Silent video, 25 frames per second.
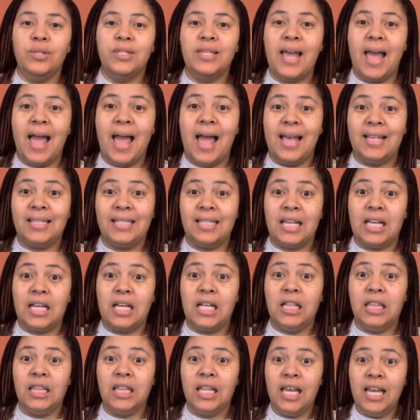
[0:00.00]
it as a
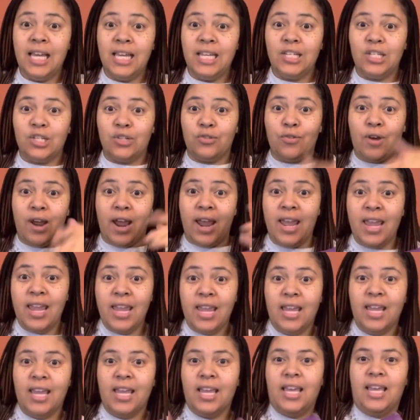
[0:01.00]
clutch, right?
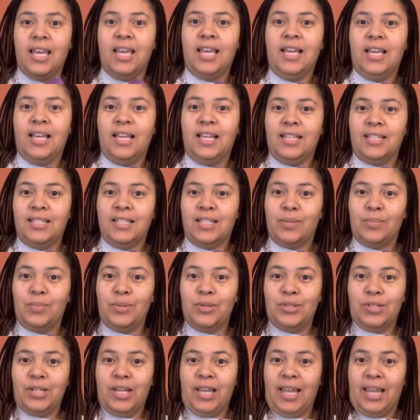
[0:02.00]

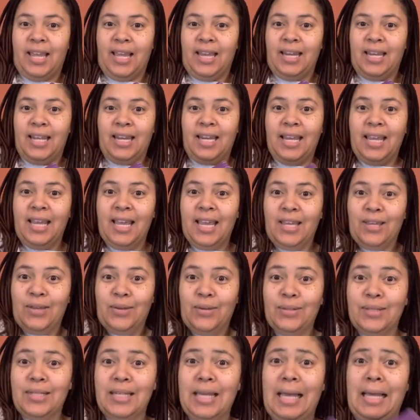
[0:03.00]
Put your hand in it and
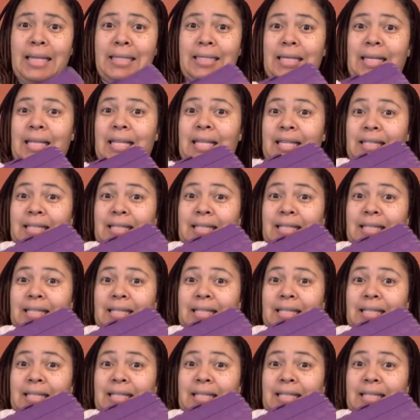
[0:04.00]
use it as a clutch.